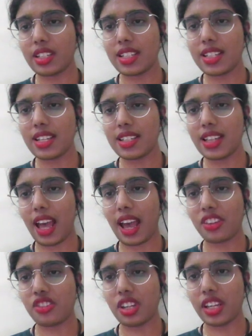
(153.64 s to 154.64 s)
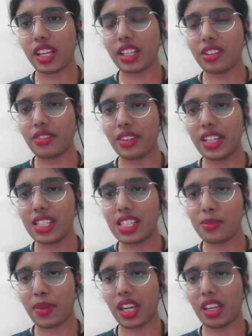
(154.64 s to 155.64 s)
this is actually the
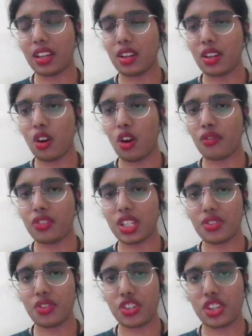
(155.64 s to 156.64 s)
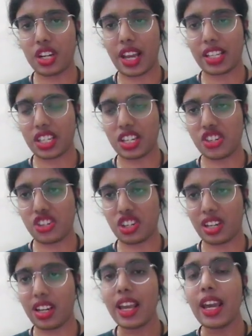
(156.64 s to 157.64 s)
fields pane of this
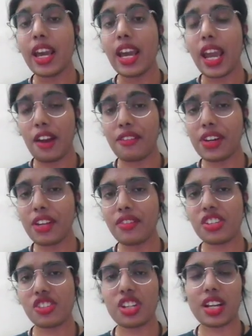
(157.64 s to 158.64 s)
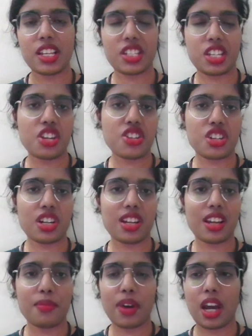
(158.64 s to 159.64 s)
visualization. Every
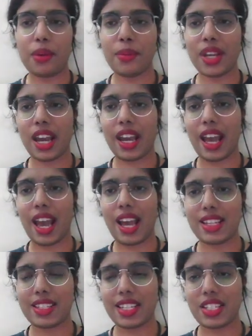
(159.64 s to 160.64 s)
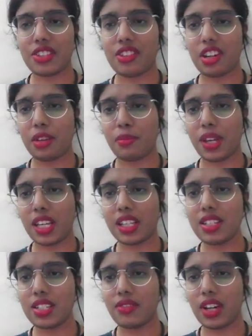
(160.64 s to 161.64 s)
visualization in Power BI has these three
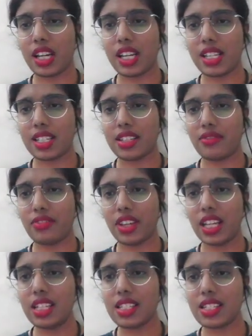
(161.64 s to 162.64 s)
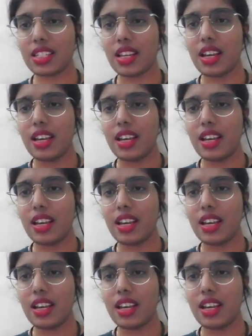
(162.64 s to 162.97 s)
panes. One is the fields,